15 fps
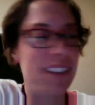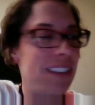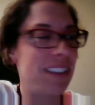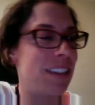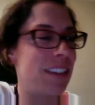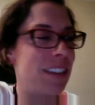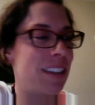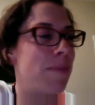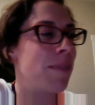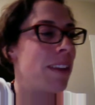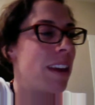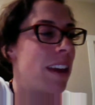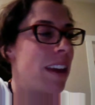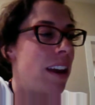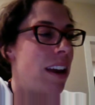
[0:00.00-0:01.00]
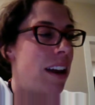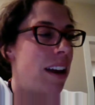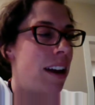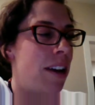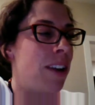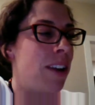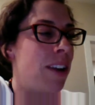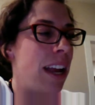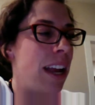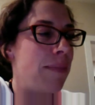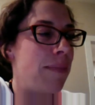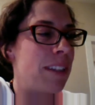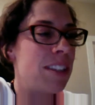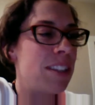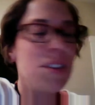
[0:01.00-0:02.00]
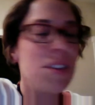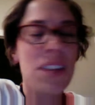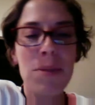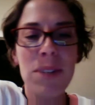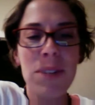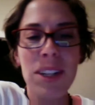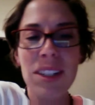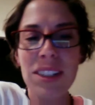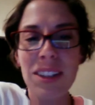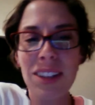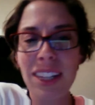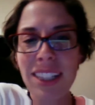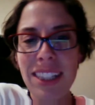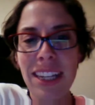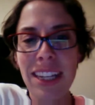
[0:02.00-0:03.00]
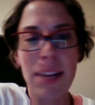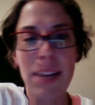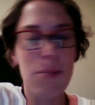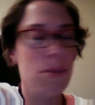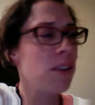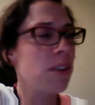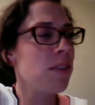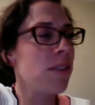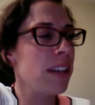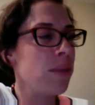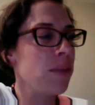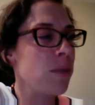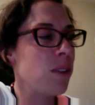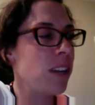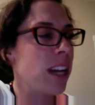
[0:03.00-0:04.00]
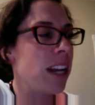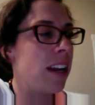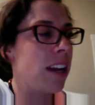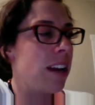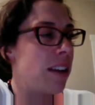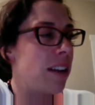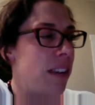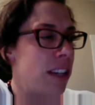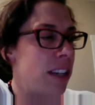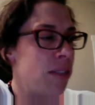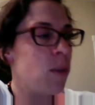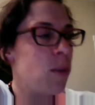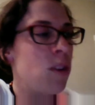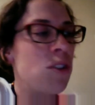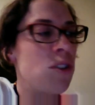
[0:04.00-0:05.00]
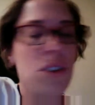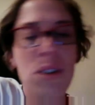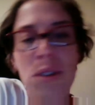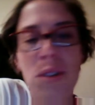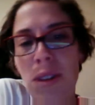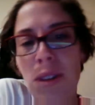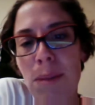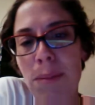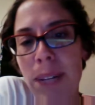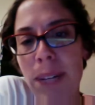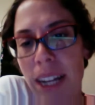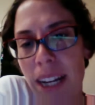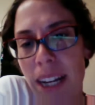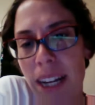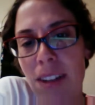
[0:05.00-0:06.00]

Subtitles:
So, okay. So let's say we're going to fast forward to the meeting.